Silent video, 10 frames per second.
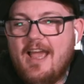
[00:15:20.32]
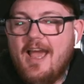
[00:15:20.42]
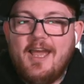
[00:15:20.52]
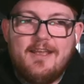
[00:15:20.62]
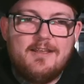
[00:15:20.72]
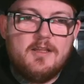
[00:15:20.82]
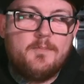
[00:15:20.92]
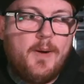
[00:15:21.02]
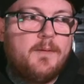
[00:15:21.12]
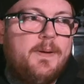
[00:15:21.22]
uh,
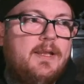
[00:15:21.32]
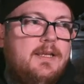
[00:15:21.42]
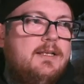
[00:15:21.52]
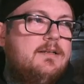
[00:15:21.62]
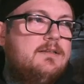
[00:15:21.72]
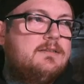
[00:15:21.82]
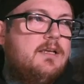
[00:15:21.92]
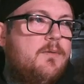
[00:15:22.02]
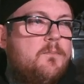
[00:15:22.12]
the bug pin needles,